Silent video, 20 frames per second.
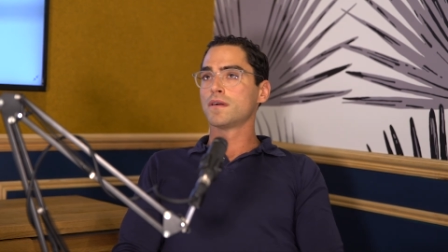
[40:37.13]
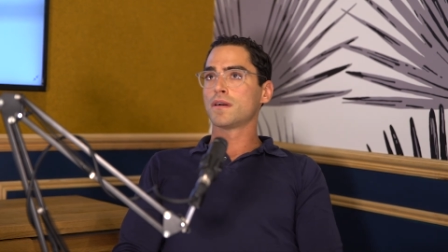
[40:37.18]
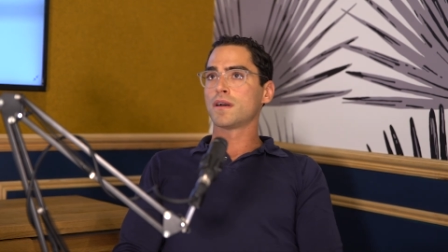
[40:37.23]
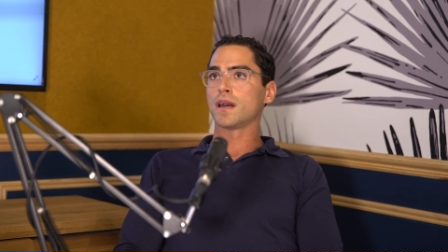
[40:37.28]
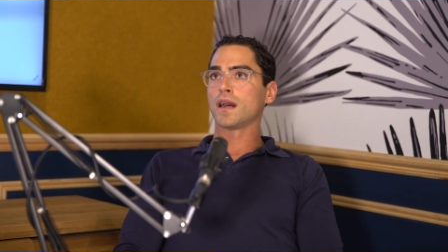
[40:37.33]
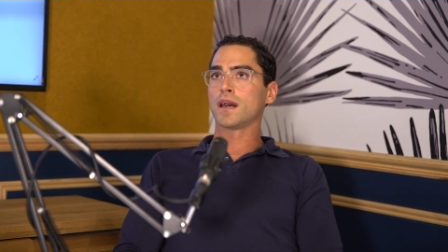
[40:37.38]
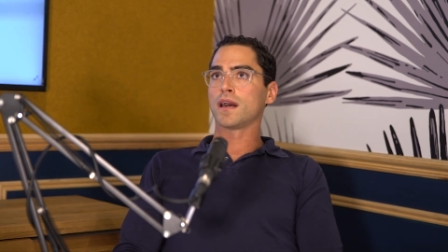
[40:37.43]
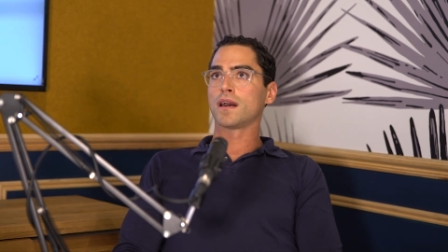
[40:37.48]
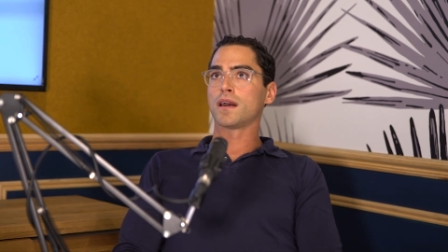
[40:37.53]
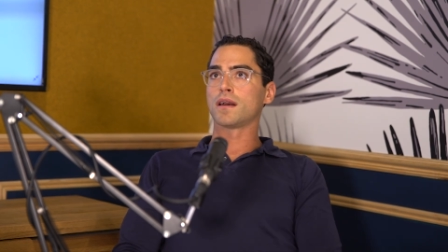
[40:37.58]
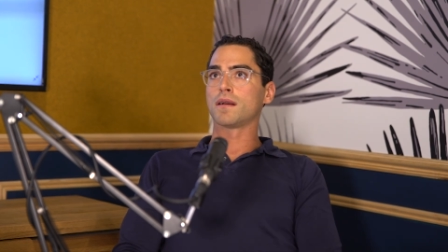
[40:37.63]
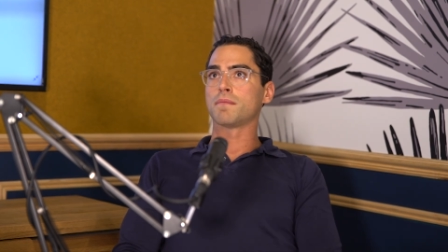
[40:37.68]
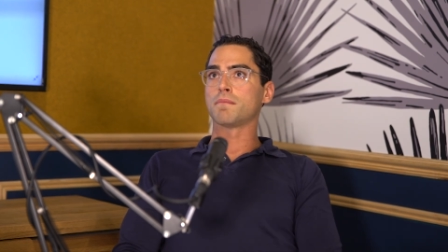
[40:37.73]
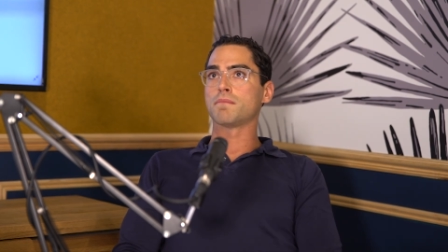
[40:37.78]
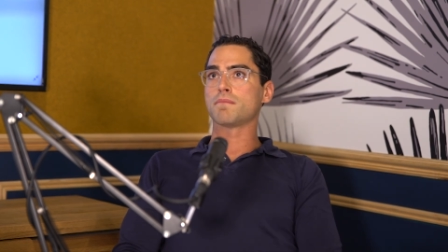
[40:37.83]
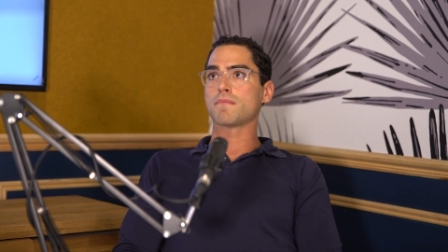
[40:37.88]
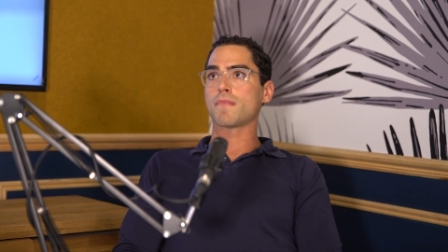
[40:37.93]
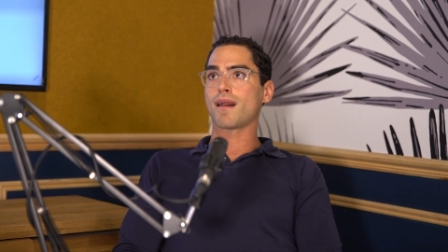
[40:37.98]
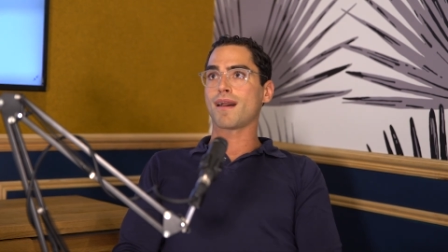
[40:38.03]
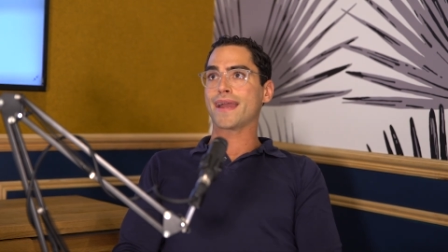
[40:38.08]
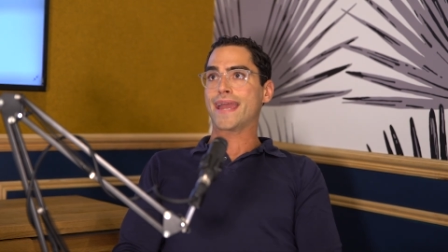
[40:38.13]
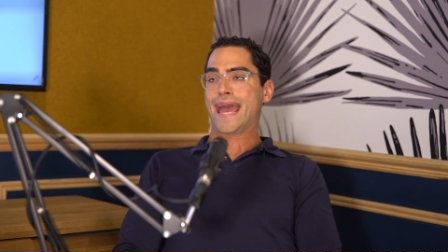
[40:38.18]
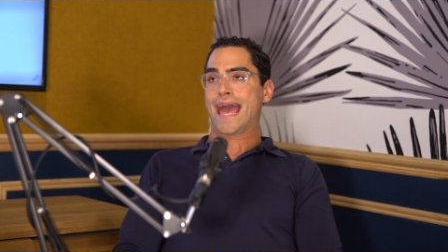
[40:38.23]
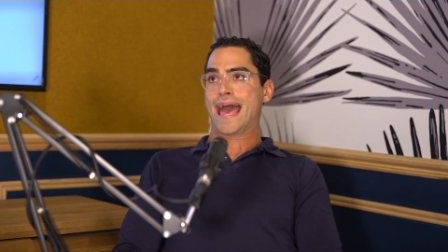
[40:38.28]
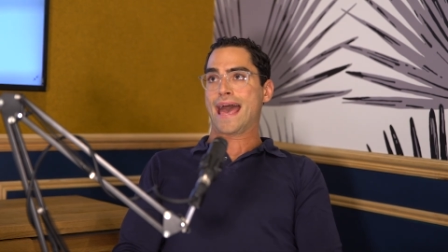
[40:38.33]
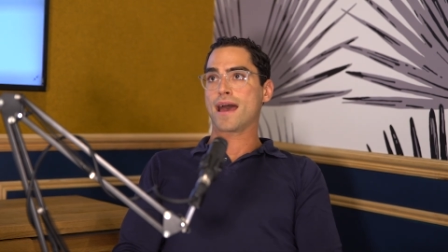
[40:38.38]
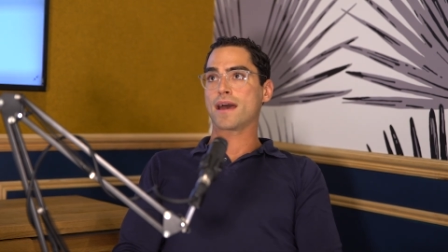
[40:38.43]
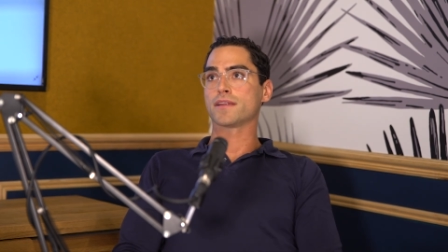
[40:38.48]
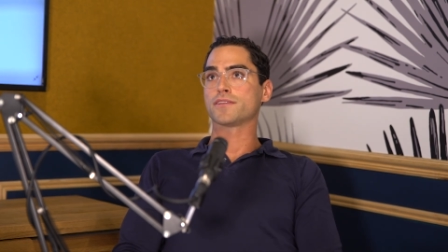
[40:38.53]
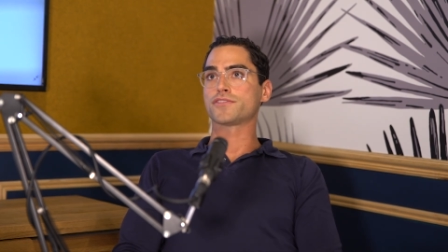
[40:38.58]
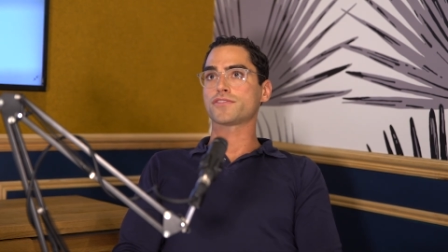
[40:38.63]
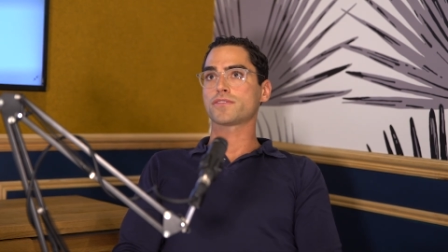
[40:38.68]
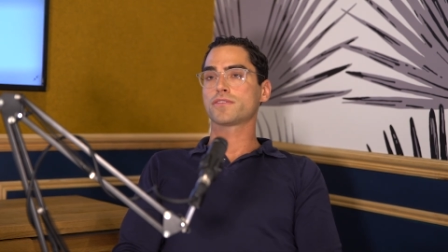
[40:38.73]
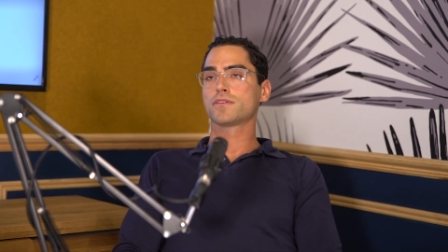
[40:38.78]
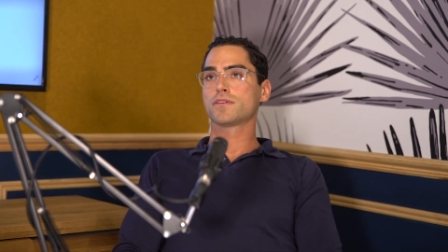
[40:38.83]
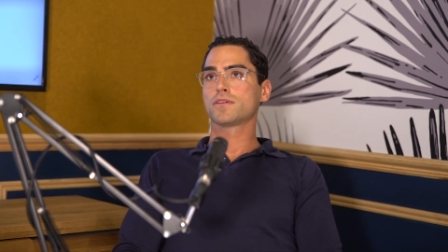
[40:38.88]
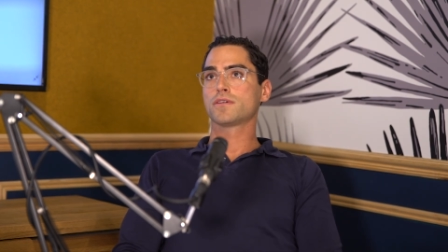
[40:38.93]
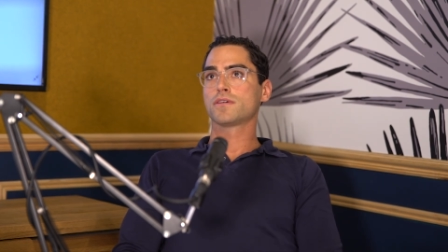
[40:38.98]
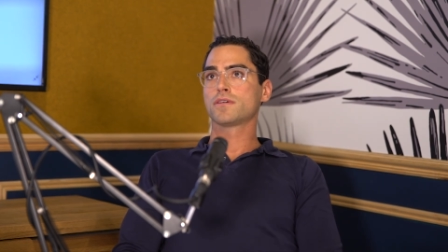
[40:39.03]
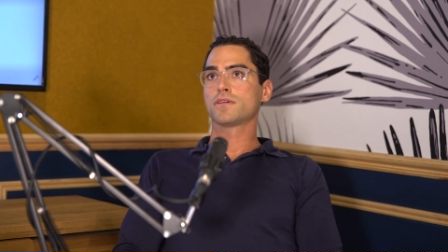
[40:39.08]
Um, I had
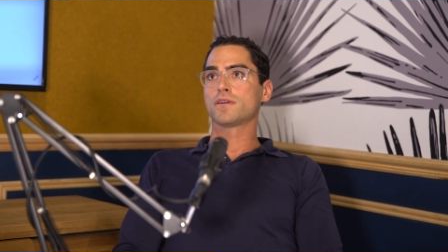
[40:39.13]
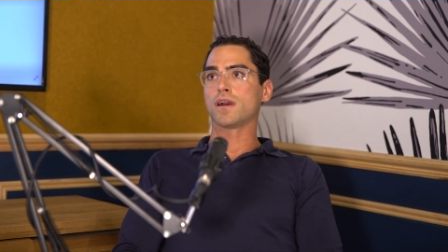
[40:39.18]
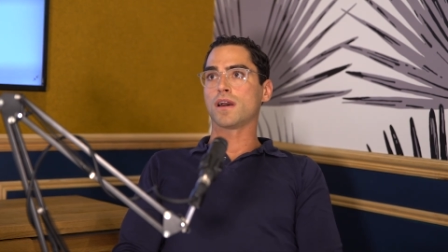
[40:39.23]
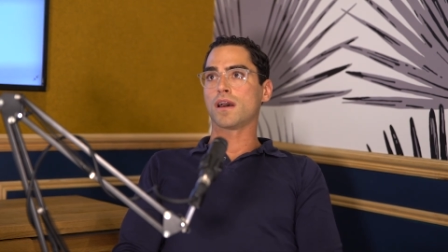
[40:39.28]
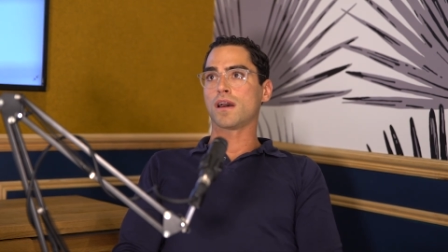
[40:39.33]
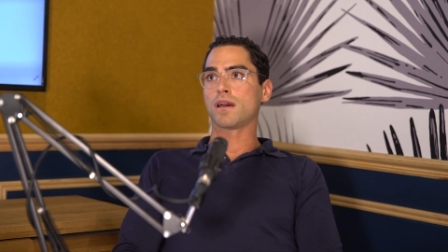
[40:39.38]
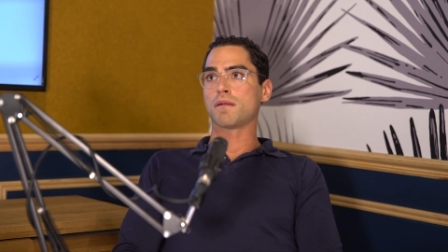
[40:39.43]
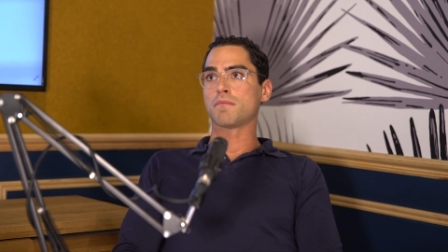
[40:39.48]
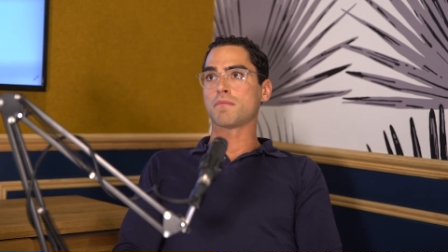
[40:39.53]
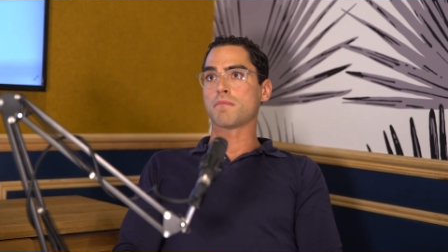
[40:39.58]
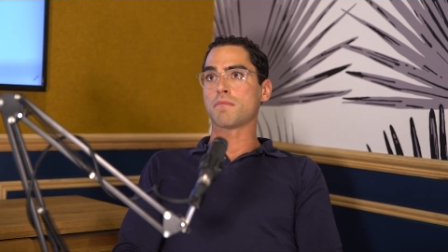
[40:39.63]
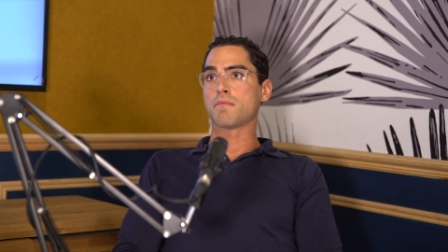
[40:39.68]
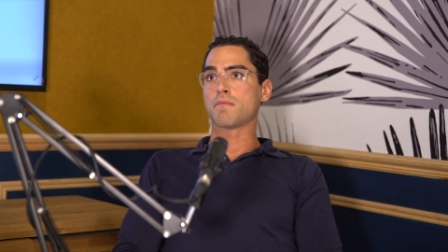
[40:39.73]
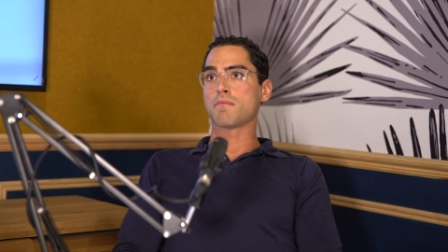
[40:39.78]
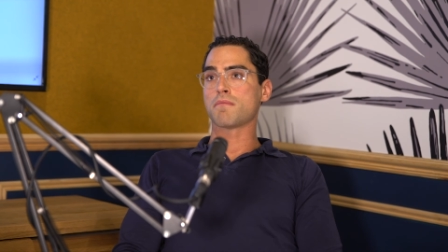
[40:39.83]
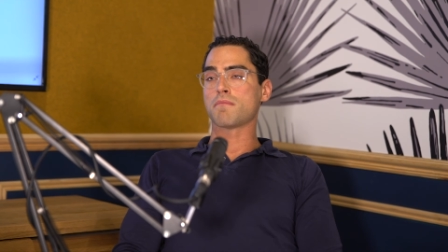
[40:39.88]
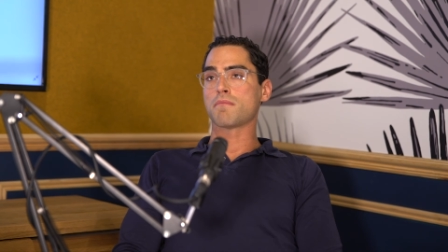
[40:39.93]
um,